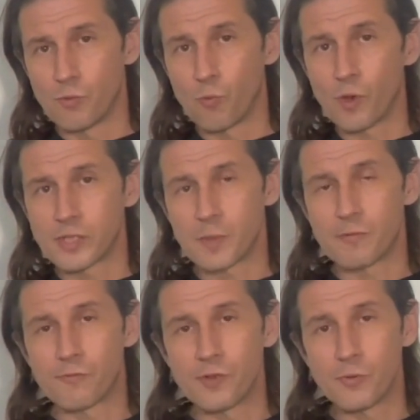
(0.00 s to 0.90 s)
what type of
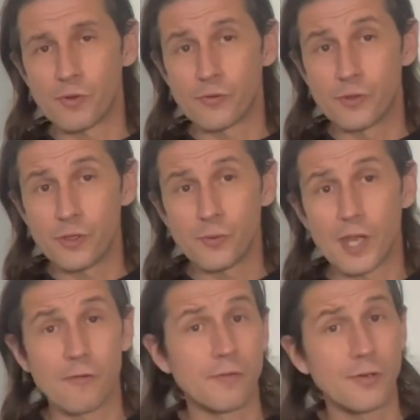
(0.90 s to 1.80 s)
free will do you
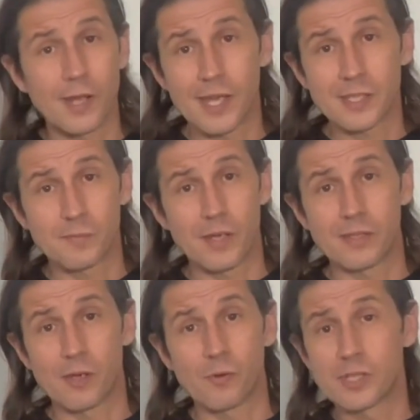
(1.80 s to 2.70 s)
have? We don't ask about
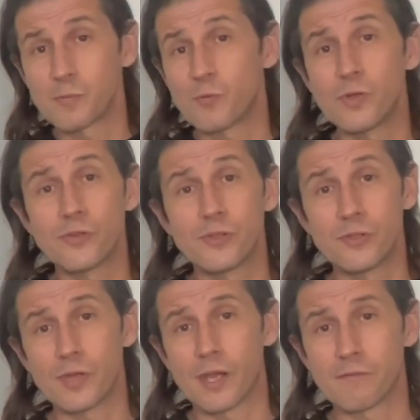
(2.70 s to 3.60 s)
that. What type of will do
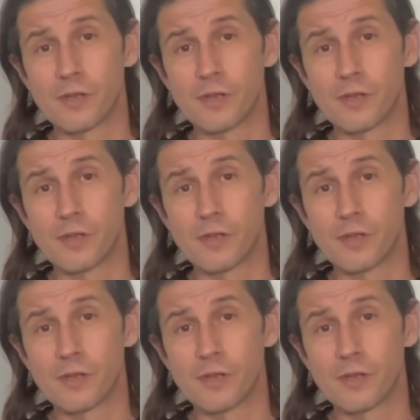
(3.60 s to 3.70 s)
you have?